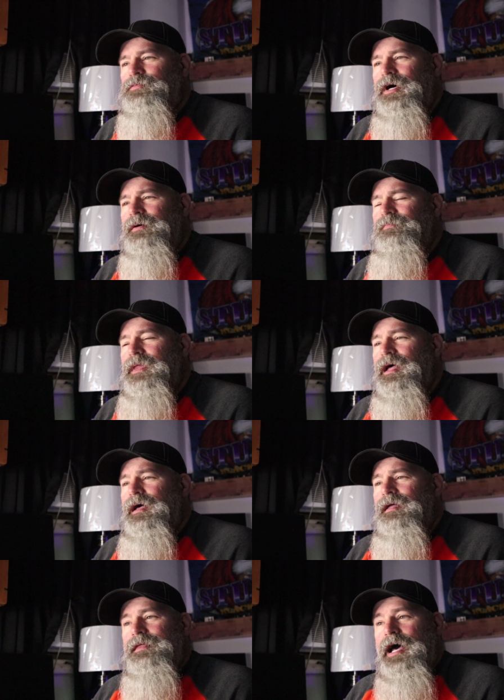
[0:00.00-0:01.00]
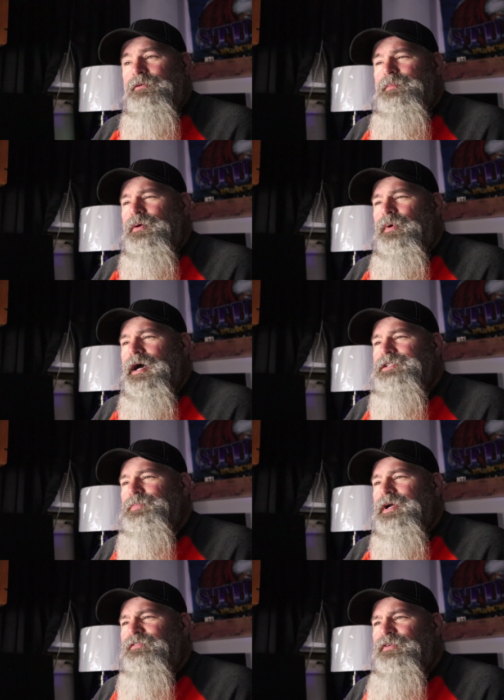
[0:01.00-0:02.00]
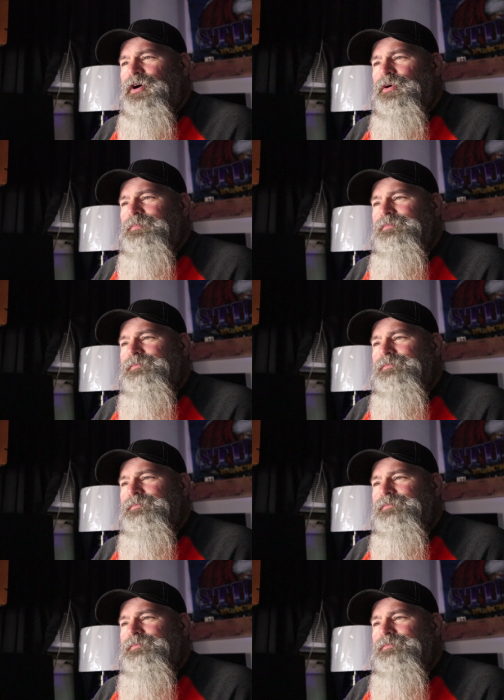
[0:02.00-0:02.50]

Well, that would be why it's pretty firm.